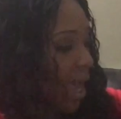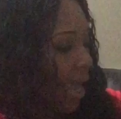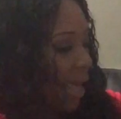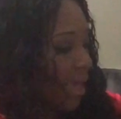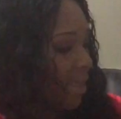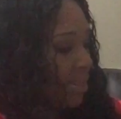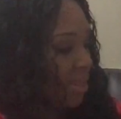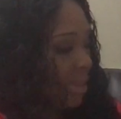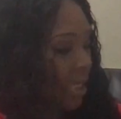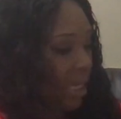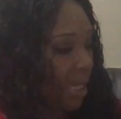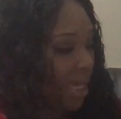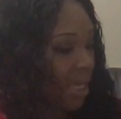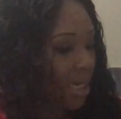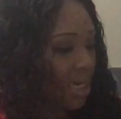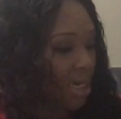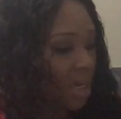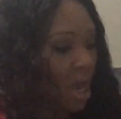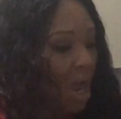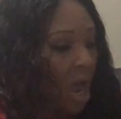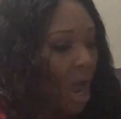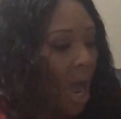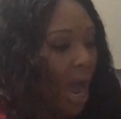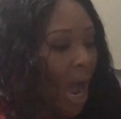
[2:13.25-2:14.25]
and then
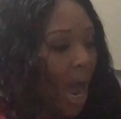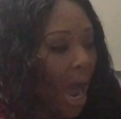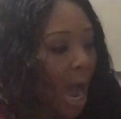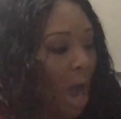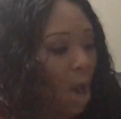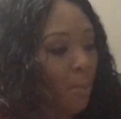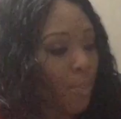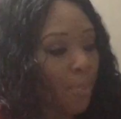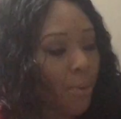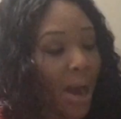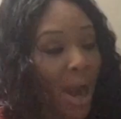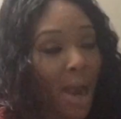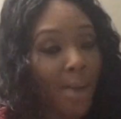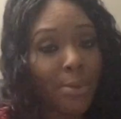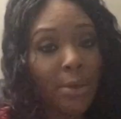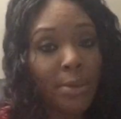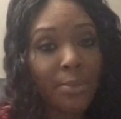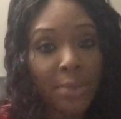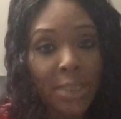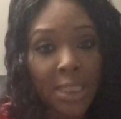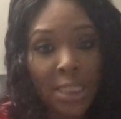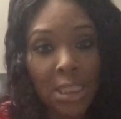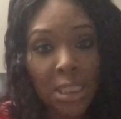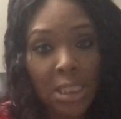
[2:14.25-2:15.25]
I'll
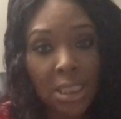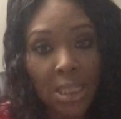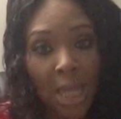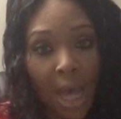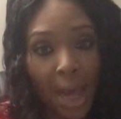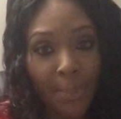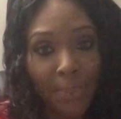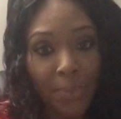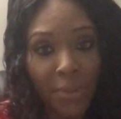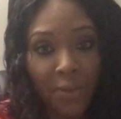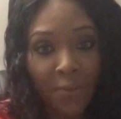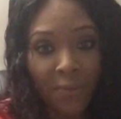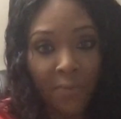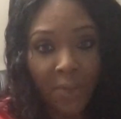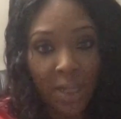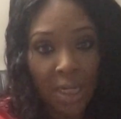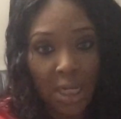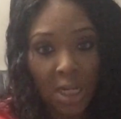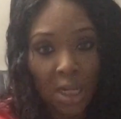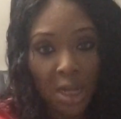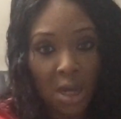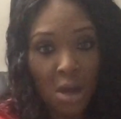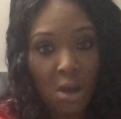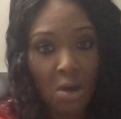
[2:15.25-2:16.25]
probably stop the
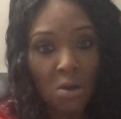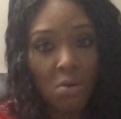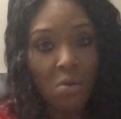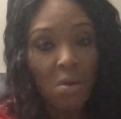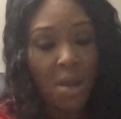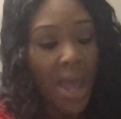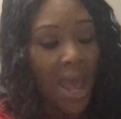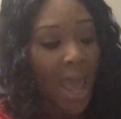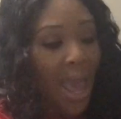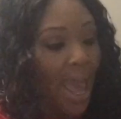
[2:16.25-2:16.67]
video